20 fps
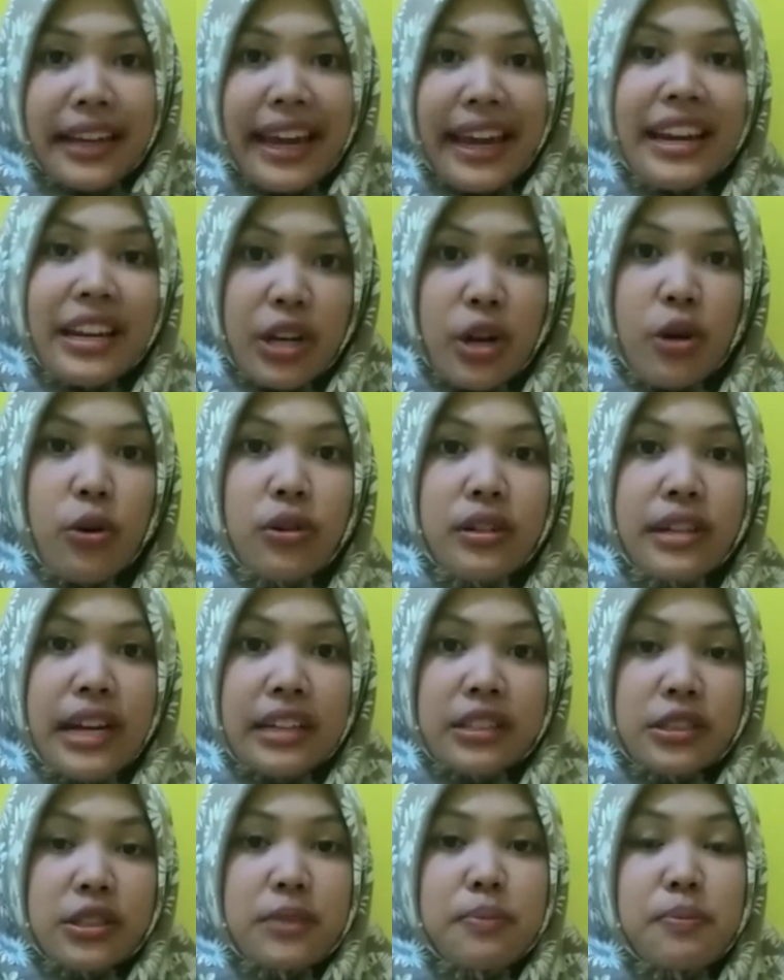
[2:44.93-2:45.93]
can know
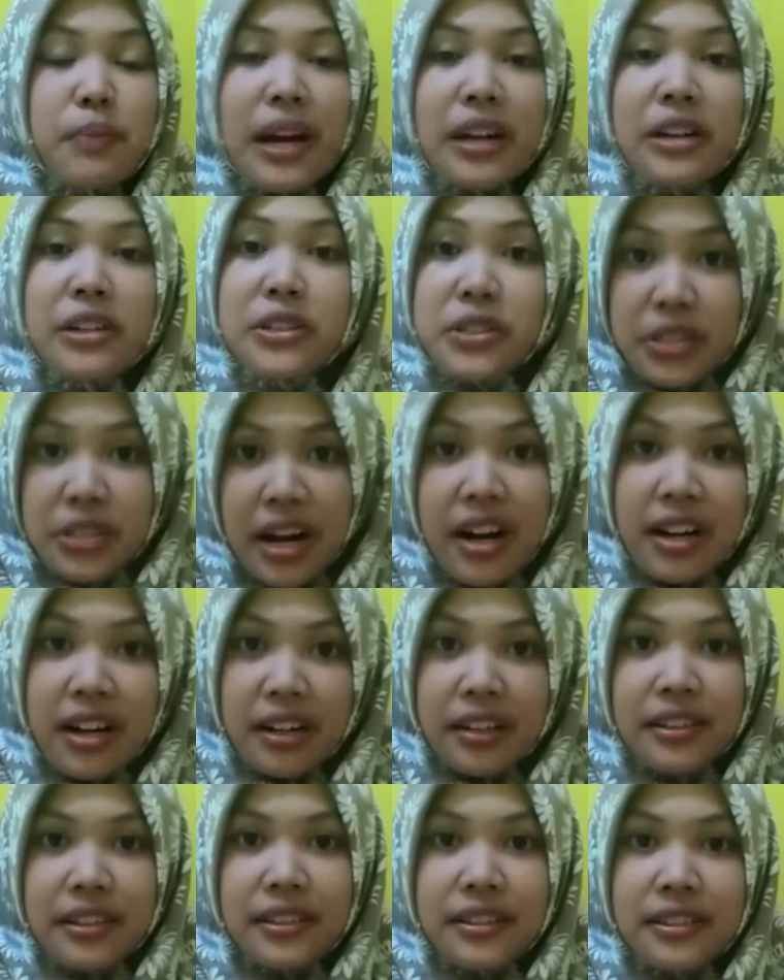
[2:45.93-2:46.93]
that mother
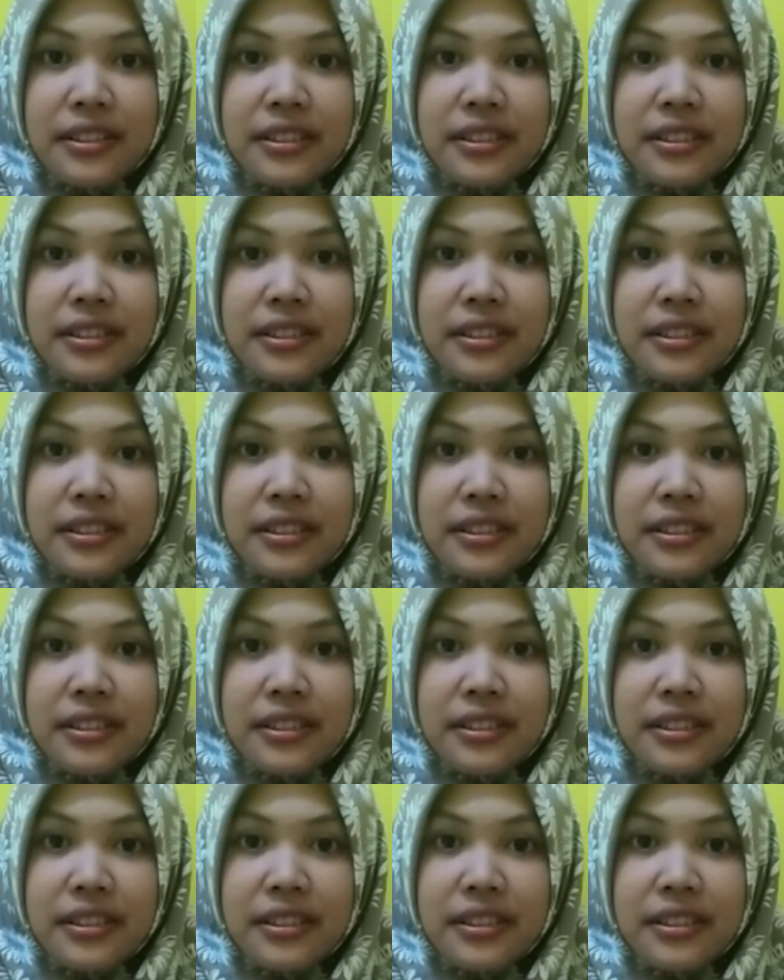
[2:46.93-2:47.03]
tongue.